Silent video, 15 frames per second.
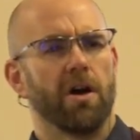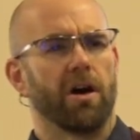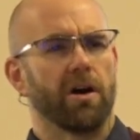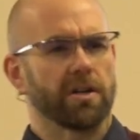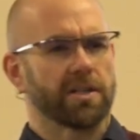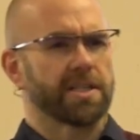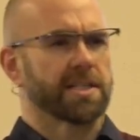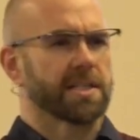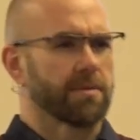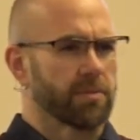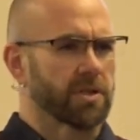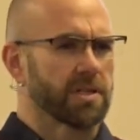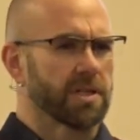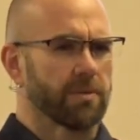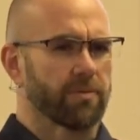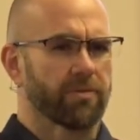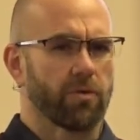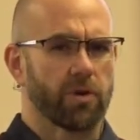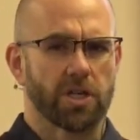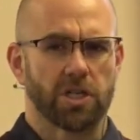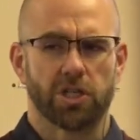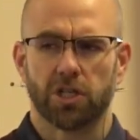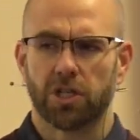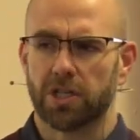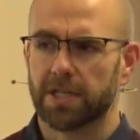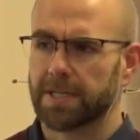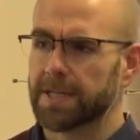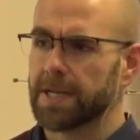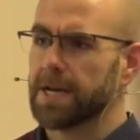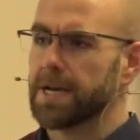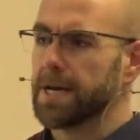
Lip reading: answer some of the tough questions